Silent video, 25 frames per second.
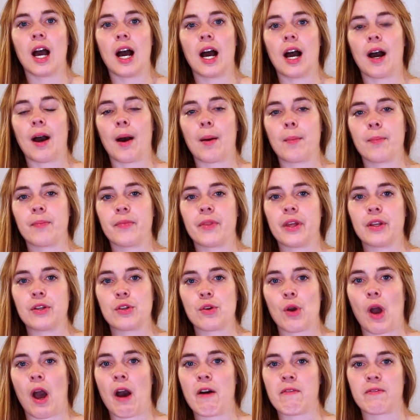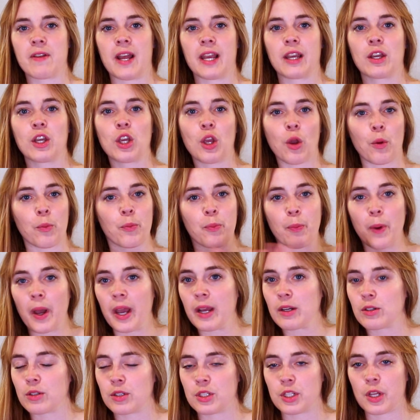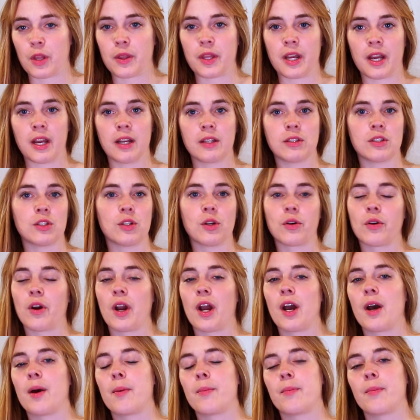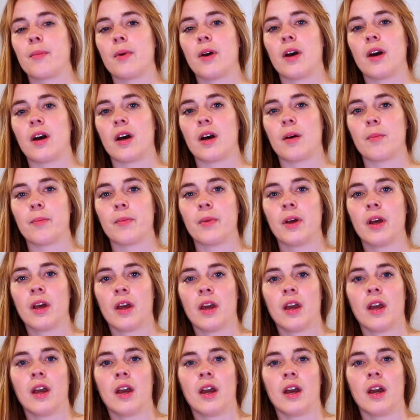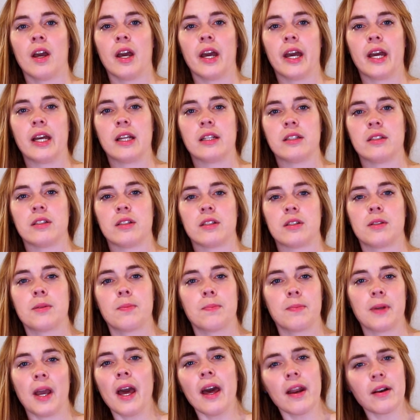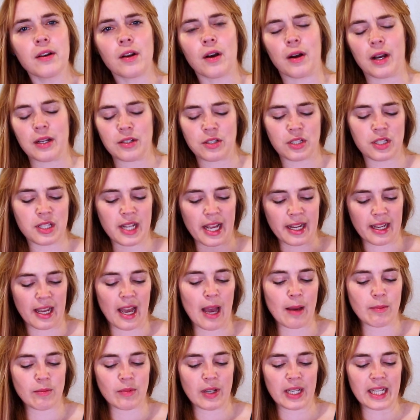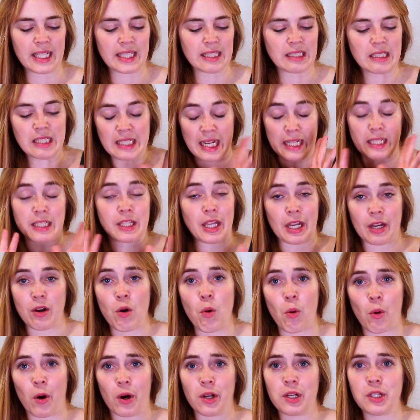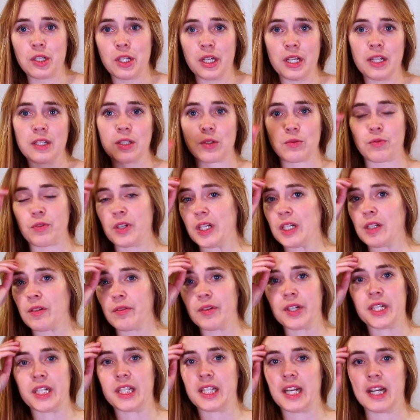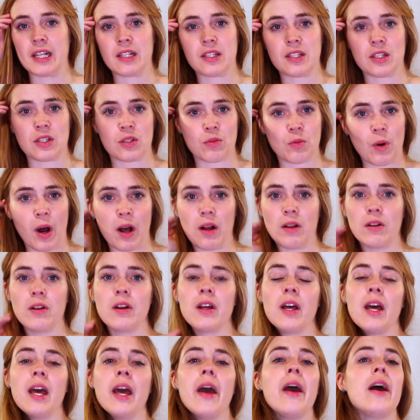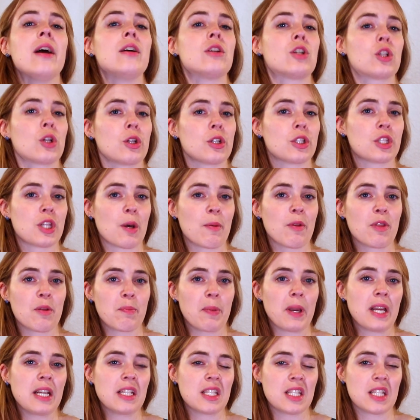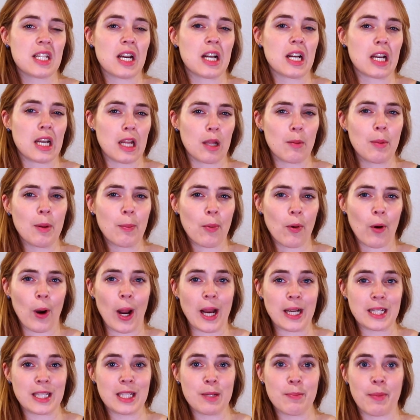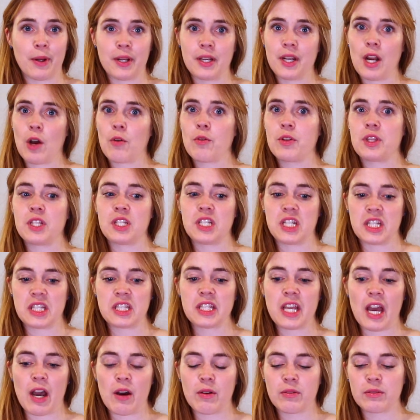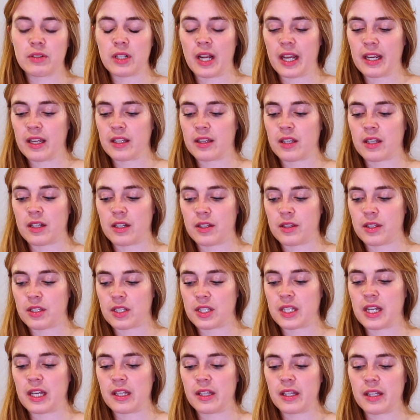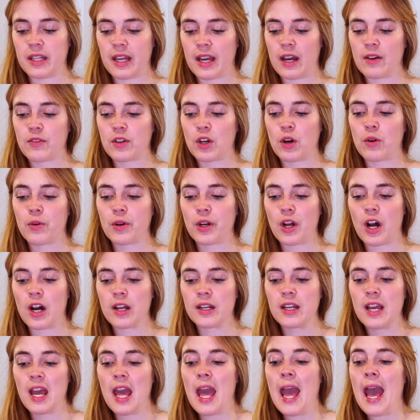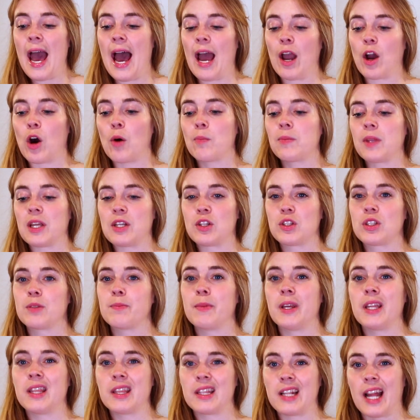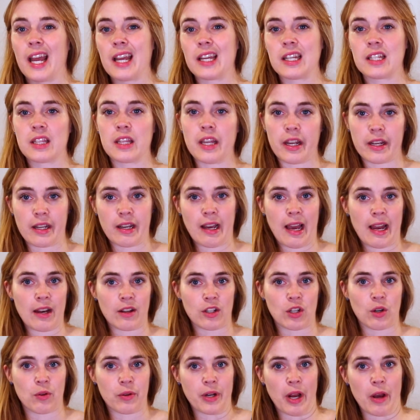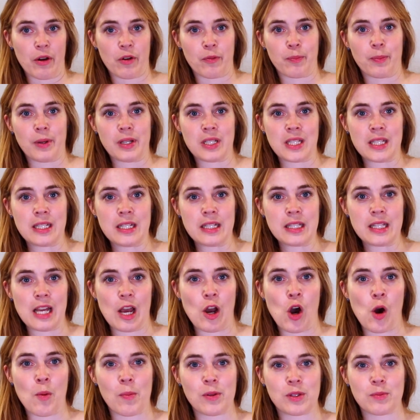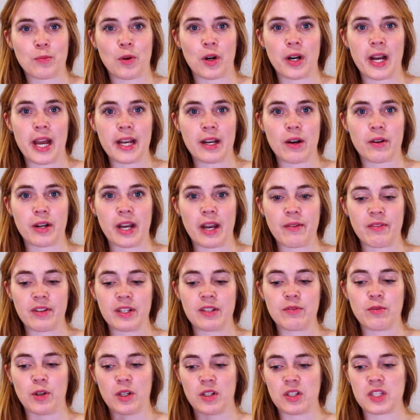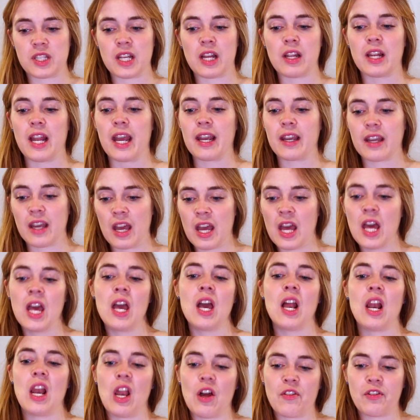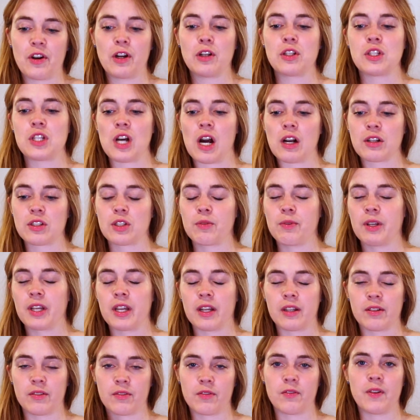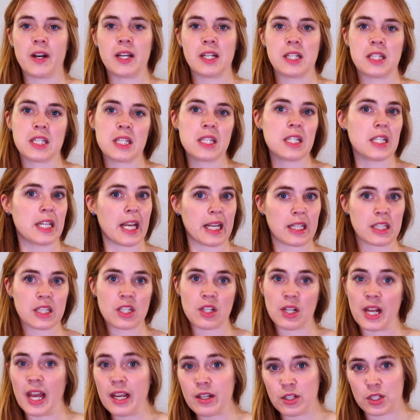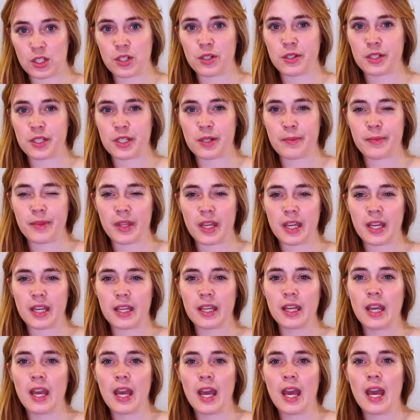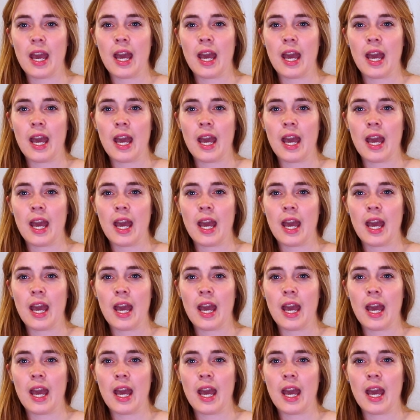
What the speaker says: They do have like cute pictures on their Instagram. And I don't know, it's just like, and like the quality is really, really nice as well. Sure, some of the pieces are a little bit pricey, but now with the discount, like the sale that they have going on, I hope that doesn't mean like they're kind of going out of business. I hope it's more like, okay, we want to sell like a lot of our stock so we can finance the next collection or something.